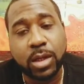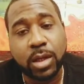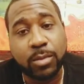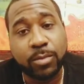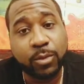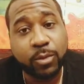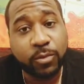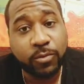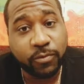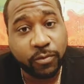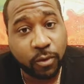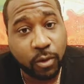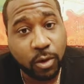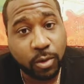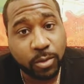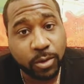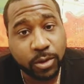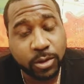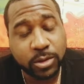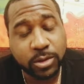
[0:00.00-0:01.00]
move
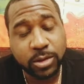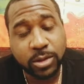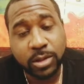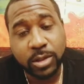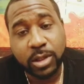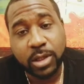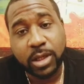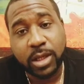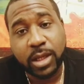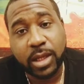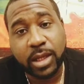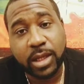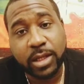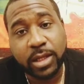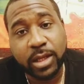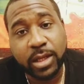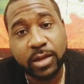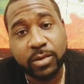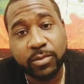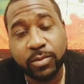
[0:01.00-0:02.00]
forward
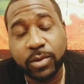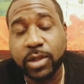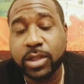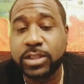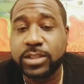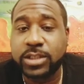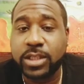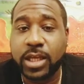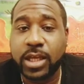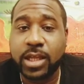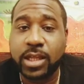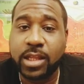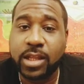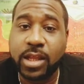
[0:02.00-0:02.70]
in real estate?